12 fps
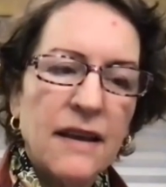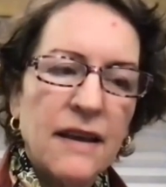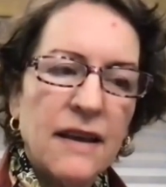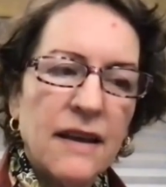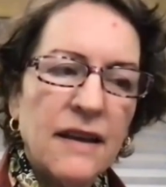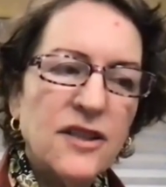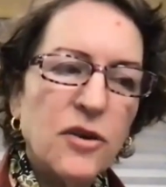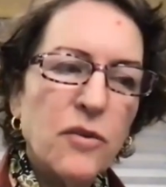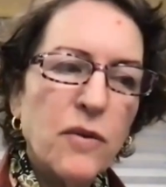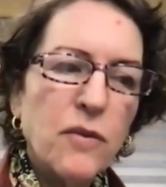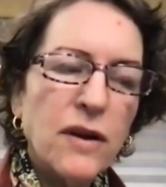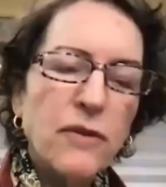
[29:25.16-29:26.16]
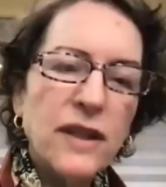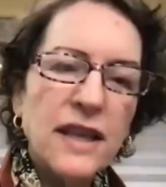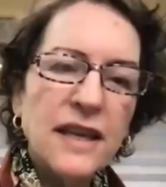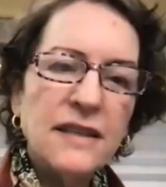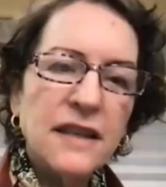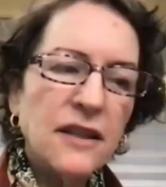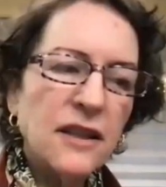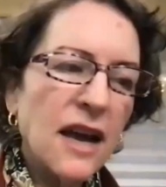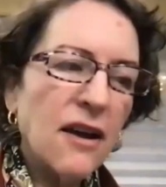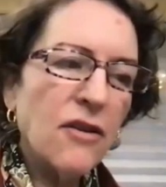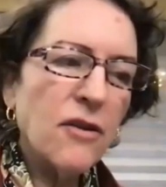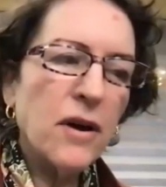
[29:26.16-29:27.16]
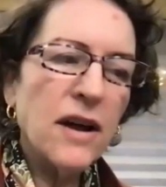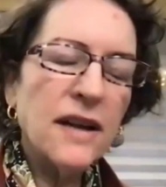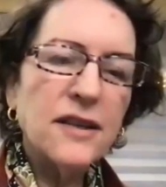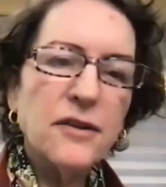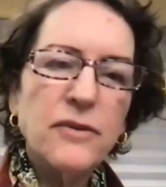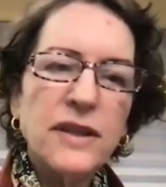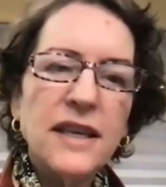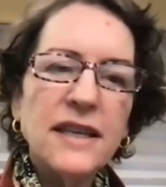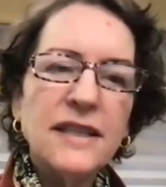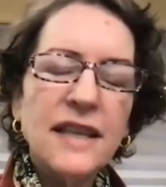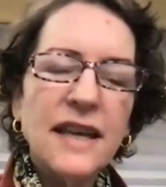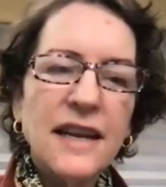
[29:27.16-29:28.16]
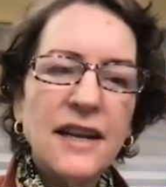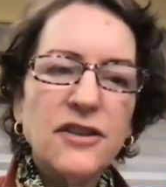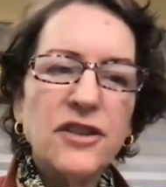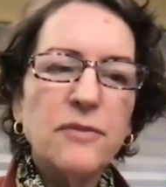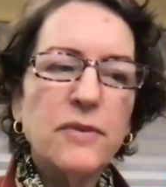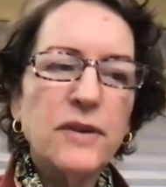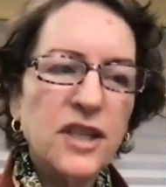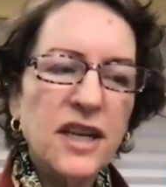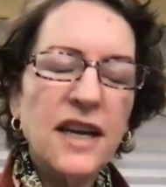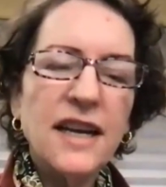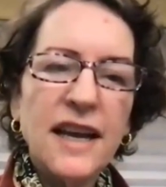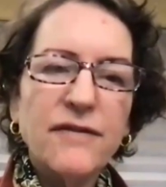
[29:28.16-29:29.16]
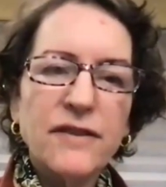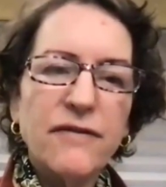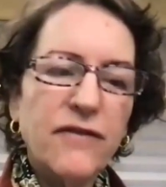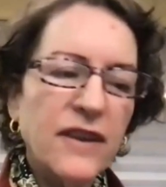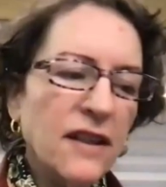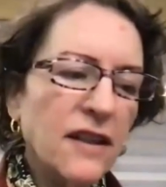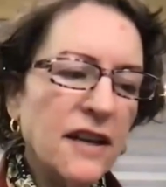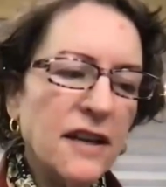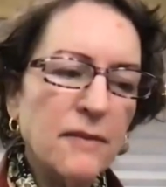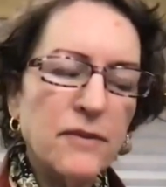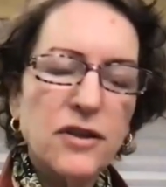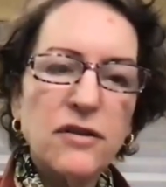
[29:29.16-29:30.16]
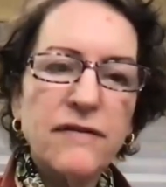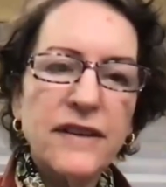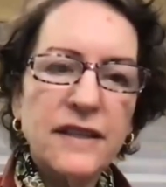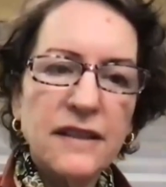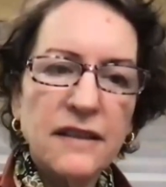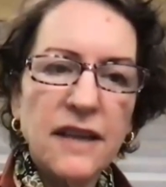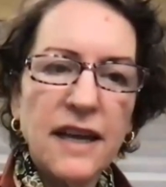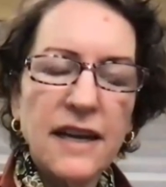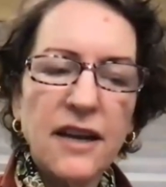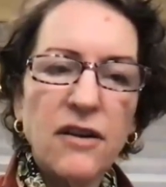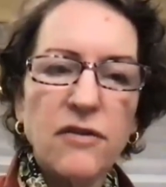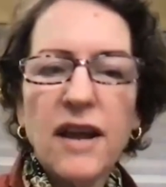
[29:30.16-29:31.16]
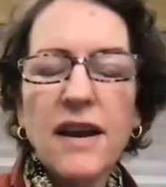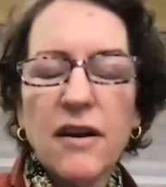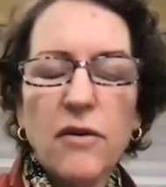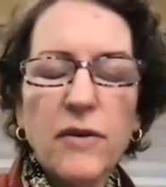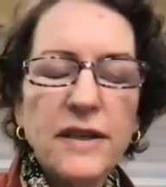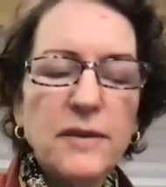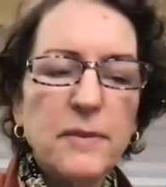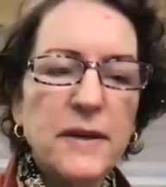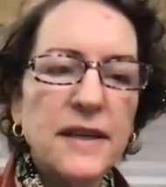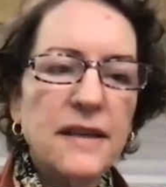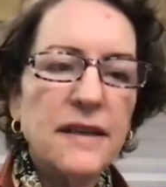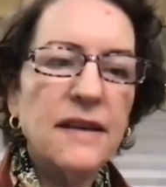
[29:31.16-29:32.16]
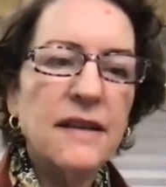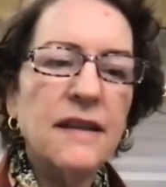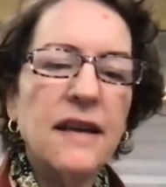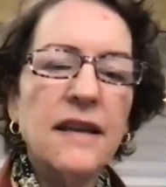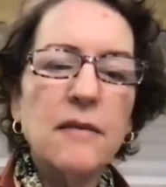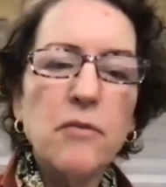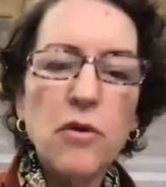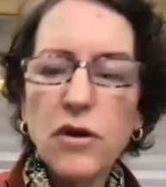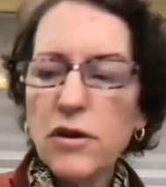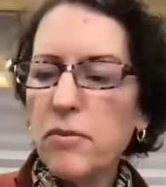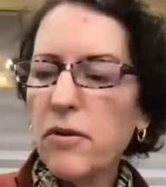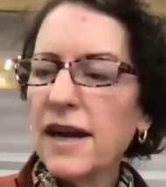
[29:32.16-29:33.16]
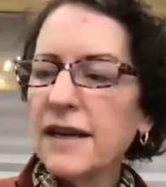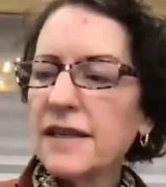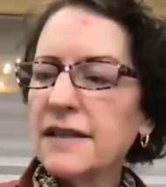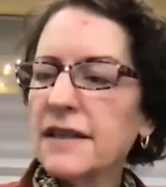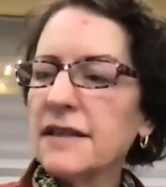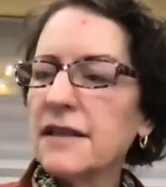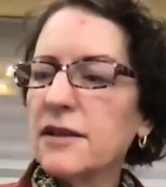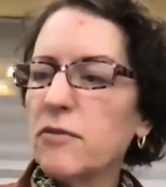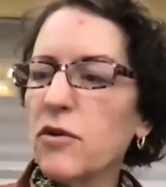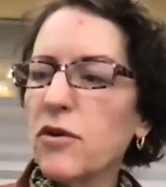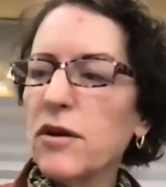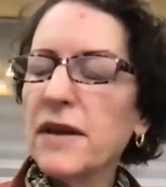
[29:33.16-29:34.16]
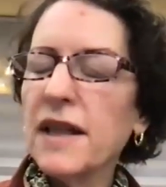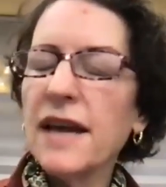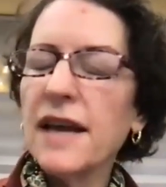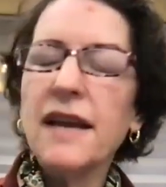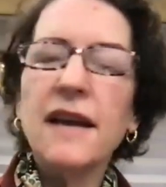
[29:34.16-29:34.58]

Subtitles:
And so we want to allow the body to release that energy, but you kind of have to feel it and observe it to let it go. Not always, but and the more you practice this, the more you'll be like,